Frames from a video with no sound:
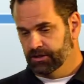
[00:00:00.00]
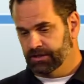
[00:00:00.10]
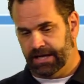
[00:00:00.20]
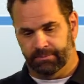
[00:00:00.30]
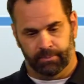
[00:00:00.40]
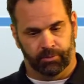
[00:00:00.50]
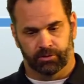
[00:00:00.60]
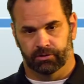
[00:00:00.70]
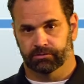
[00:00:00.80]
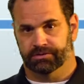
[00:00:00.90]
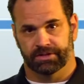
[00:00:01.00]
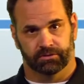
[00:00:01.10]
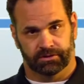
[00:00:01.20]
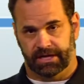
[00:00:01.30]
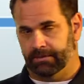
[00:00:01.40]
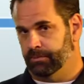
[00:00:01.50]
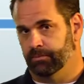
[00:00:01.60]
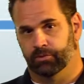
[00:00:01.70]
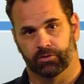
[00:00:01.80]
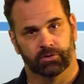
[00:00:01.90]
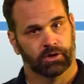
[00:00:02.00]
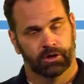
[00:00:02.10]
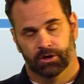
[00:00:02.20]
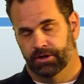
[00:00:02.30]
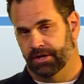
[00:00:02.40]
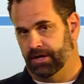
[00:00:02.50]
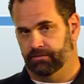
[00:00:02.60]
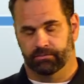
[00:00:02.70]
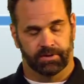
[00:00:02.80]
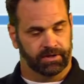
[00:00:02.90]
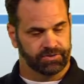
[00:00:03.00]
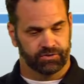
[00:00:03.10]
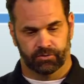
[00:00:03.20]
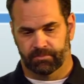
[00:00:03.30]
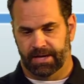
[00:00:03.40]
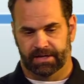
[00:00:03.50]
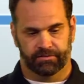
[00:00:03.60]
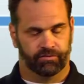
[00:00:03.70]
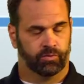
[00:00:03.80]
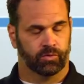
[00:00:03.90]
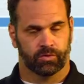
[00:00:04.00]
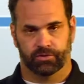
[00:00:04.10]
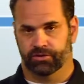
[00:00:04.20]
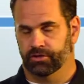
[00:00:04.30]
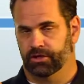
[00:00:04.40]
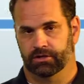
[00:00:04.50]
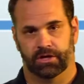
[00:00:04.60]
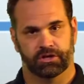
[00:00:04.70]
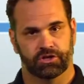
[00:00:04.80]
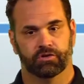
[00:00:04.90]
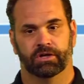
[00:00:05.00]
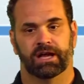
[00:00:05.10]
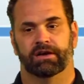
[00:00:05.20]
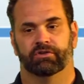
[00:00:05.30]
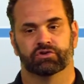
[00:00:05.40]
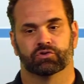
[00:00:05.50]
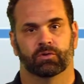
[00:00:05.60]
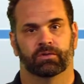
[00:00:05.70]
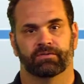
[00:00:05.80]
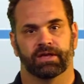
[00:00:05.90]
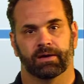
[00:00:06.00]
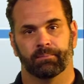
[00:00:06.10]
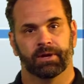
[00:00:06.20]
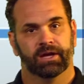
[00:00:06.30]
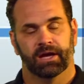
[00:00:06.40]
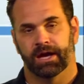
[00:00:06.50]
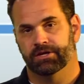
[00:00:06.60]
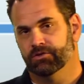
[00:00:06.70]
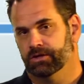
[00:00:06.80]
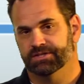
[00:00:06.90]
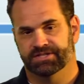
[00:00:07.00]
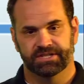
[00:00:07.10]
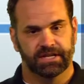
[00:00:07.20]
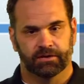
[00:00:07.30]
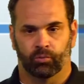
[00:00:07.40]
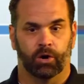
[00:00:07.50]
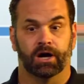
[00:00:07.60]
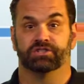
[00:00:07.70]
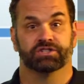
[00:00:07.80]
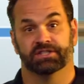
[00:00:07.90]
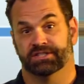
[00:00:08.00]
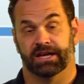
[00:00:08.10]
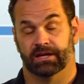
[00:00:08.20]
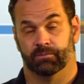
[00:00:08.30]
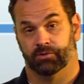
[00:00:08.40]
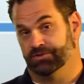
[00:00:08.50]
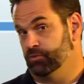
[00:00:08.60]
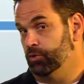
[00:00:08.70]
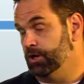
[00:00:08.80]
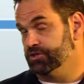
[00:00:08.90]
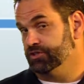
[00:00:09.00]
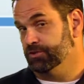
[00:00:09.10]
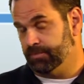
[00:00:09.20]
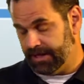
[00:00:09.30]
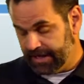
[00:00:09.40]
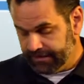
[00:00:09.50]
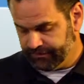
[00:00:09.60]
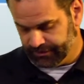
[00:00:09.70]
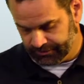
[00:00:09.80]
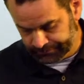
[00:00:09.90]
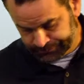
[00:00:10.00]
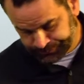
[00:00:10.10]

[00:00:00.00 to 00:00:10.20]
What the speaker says: capable, tilt capable, they zoom back and forth, and you can have control of them, and you can see and watch these animals and watch their behavior,